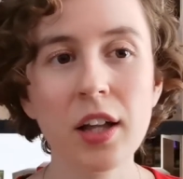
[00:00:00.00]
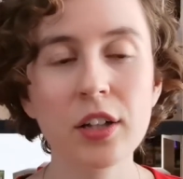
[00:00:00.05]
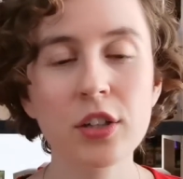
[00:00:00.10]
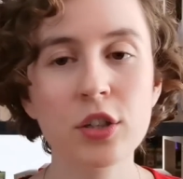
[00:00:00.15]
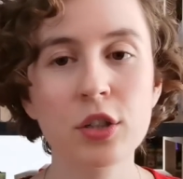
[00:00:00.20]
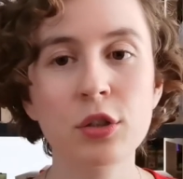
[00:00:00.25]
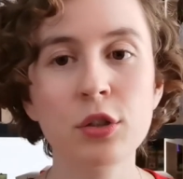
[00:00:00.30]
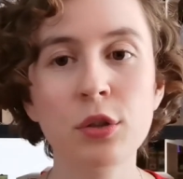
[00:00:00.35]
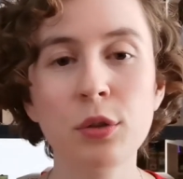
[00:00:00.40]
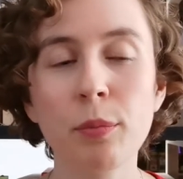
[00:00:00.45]

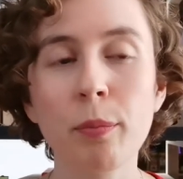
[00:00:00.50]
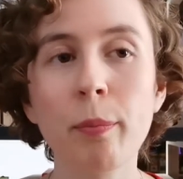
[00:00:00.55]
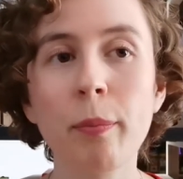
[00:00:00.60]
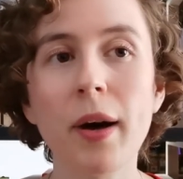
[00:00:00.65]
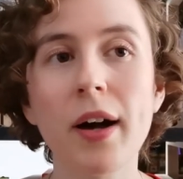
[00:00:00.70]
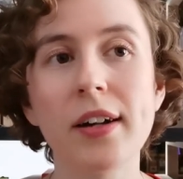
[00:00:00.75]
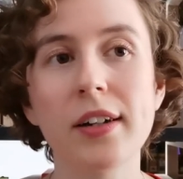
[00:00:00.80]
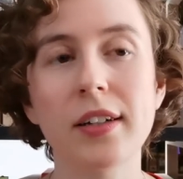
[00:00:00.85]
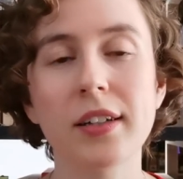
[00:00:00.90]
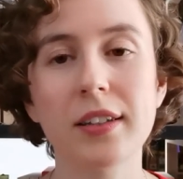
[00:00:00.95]
to
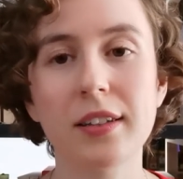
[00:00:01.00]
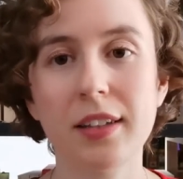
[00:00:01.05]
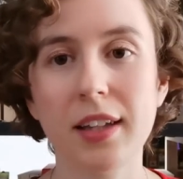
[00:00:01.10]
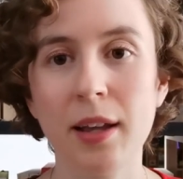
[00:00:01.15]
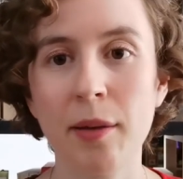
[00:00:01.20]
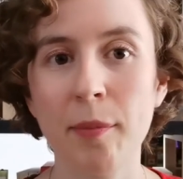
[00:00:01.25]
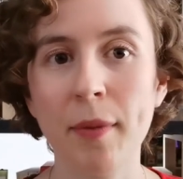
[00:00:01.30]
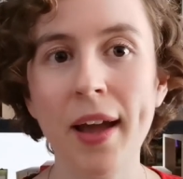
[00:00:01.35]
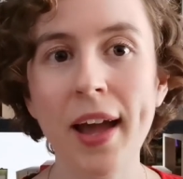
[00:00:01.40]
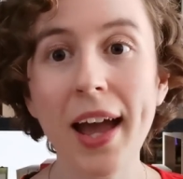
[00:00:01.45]
mark
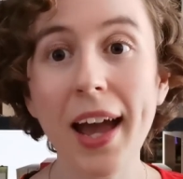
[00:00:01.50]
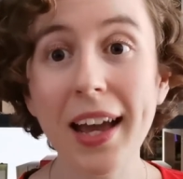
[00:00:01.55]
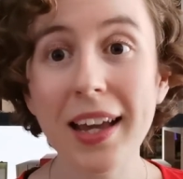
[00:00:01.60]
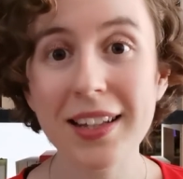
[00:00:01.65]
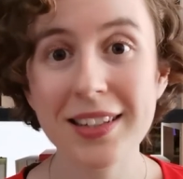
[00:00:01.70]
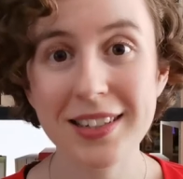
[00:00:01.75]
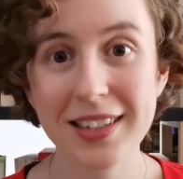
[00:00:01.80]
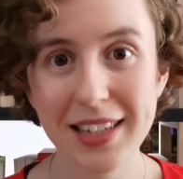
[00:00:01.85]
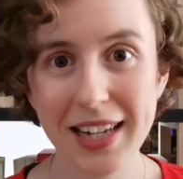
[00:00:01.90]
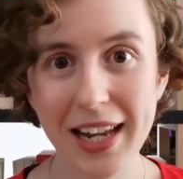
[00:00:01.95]
them
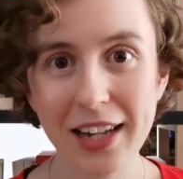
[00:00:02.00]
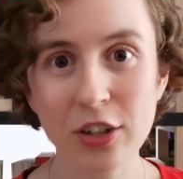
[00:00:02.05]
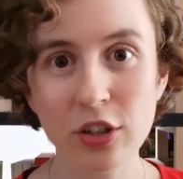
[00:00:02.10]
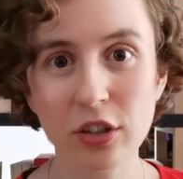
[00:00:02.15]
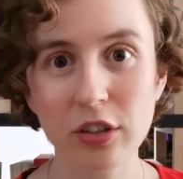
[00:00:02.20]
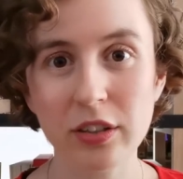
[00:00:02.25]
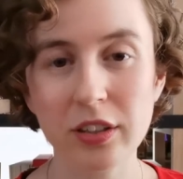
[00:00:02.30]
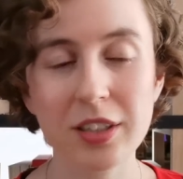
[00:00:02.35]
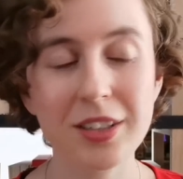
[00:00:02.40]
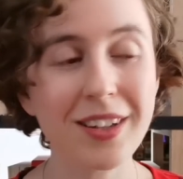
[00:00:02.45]
as
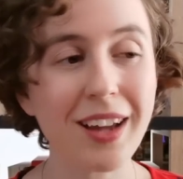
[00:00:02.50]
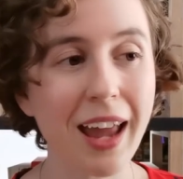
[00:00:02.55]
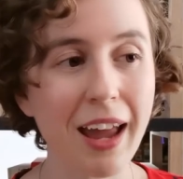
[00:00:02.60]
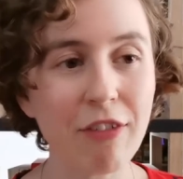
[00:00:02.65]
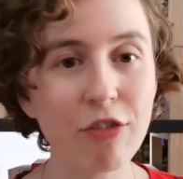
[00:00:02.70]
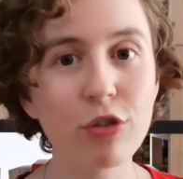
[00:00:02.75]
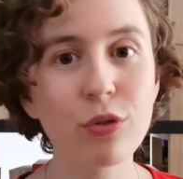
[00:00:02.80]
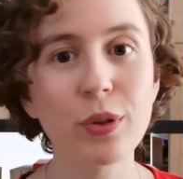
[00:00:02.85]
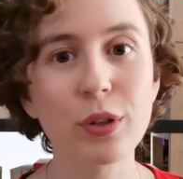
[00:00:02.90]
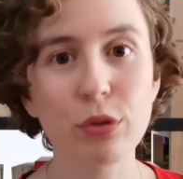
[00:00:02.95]
debtors to
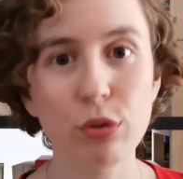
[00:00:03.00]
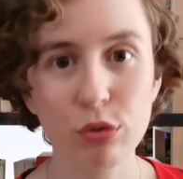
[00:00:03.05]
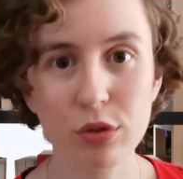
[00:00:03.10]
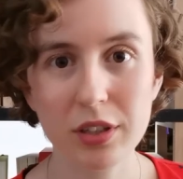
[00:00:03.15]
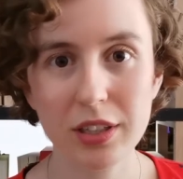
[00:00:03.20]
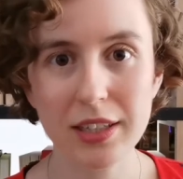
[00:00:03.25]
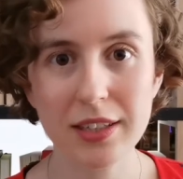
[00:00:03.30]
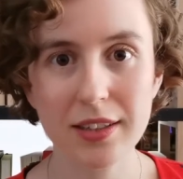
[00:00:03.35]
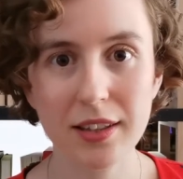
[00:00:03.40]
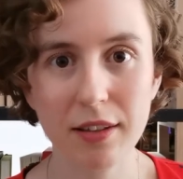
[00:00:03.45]
everyone who
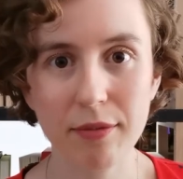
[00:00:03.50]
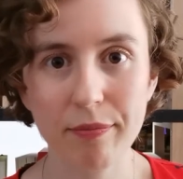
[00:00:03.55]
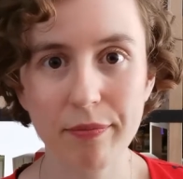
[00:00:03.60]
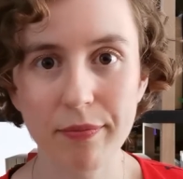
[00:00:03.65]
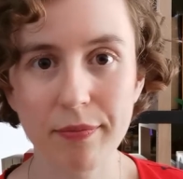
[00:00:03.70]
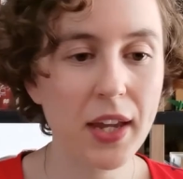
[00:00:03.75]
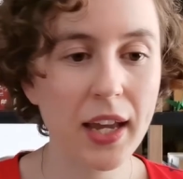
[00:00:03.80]
sees them.